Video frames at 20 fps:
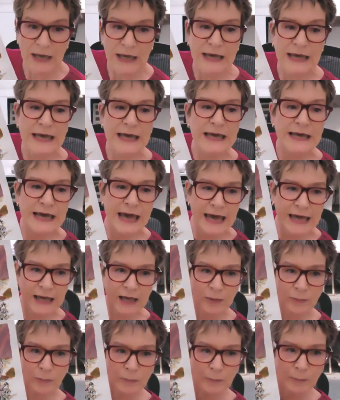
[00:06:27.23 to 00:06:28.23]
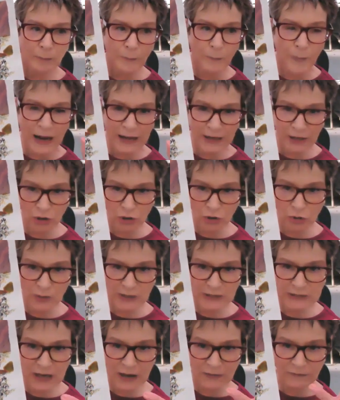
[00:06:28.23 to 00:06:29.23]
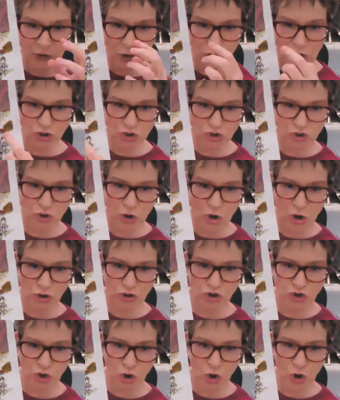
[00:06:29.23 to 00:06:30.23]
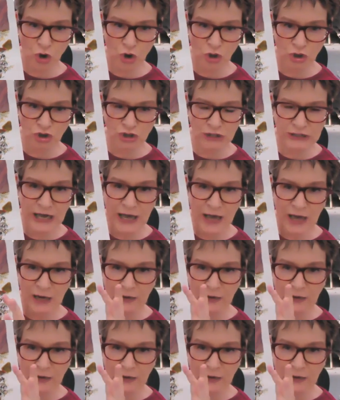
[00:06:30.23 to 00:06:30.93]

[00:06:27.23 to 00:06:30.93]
He can bite you. He's got very strong jaws,